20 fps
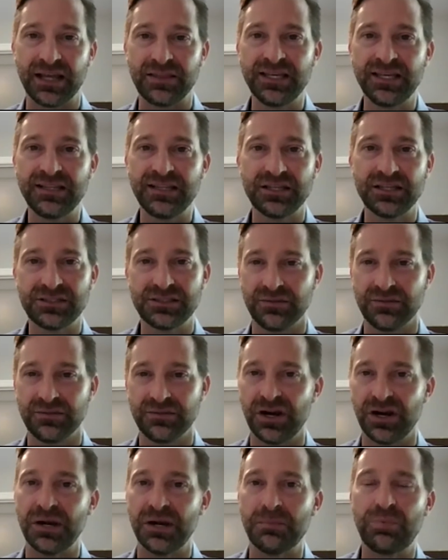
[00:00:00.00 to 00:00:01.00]
think this is a
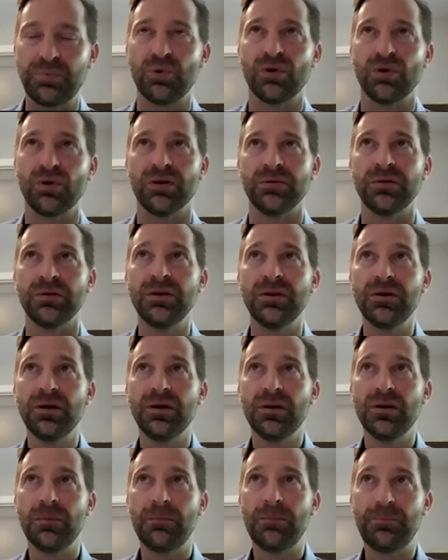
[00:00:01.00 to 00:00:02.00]
very important
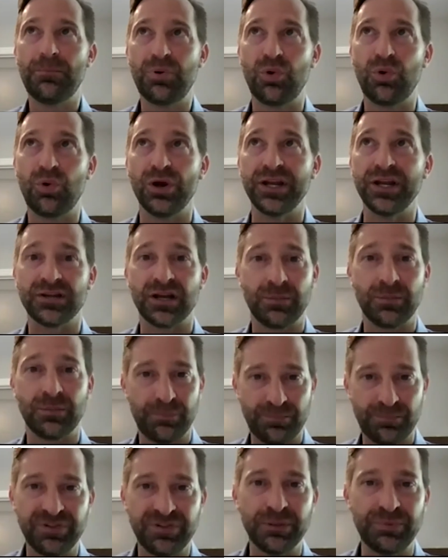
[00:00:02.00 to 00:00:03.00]
point, and
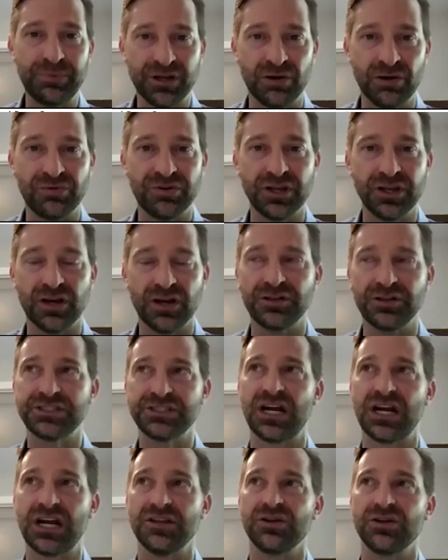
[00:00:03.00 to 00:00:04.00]
I'm flipping over to the other
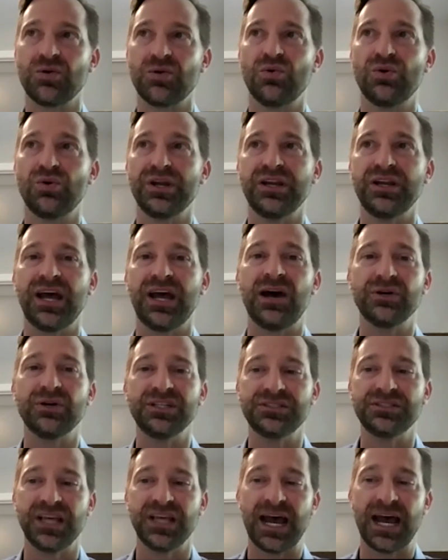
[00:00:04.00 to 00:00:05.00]
side of the coin now,
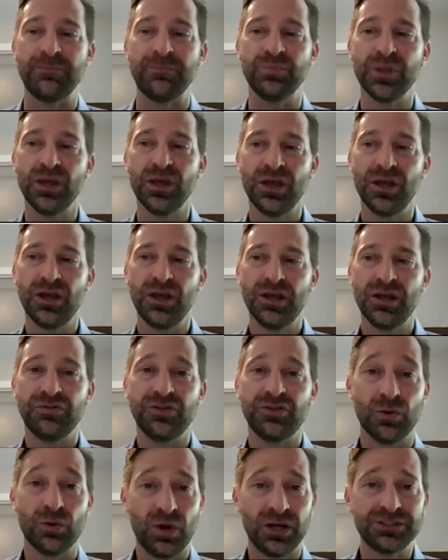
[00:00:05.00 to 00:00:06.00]
is that
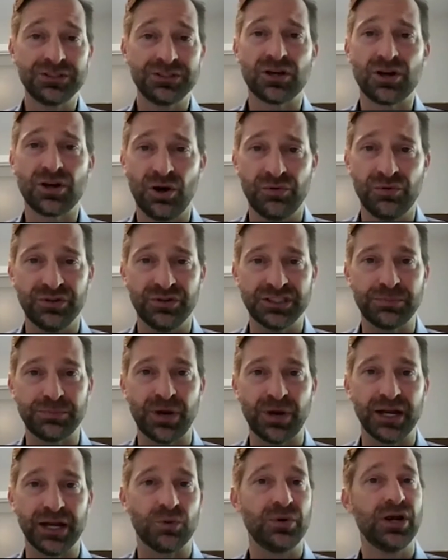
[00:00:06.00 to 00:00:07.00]
there was a COVID
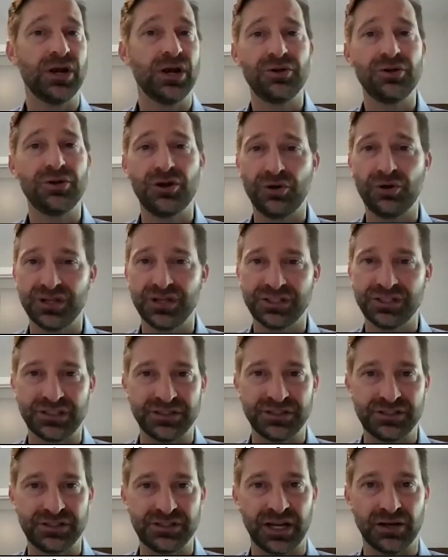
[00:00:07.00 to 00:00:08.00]
spike. We all know this
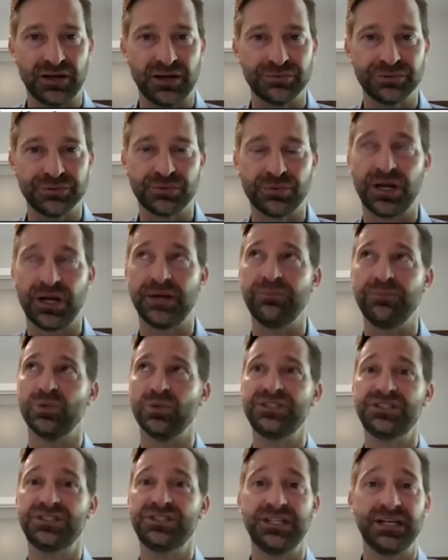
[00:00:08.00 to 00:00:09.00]
in sales, right?
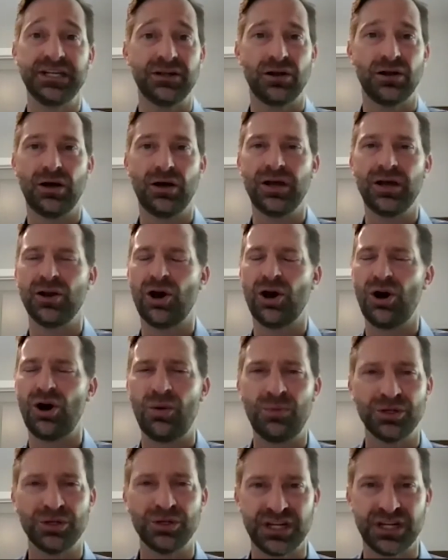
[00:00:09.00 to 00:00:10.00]
We see it in
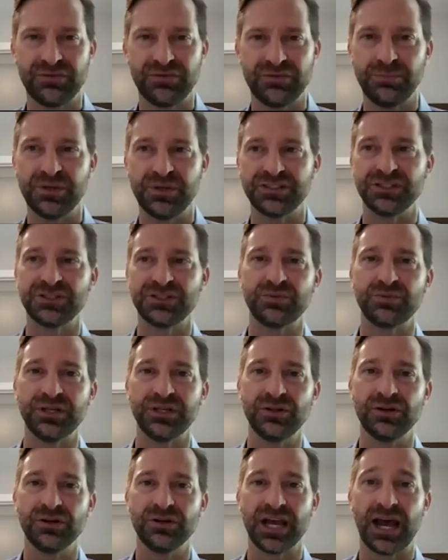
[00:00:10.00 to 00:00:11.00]
almost every business we
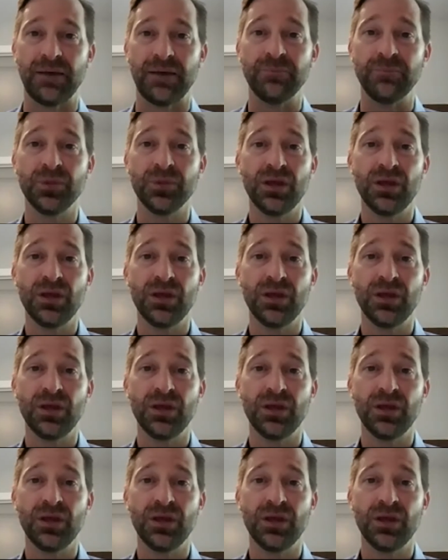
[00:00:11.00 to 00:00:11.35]
look at.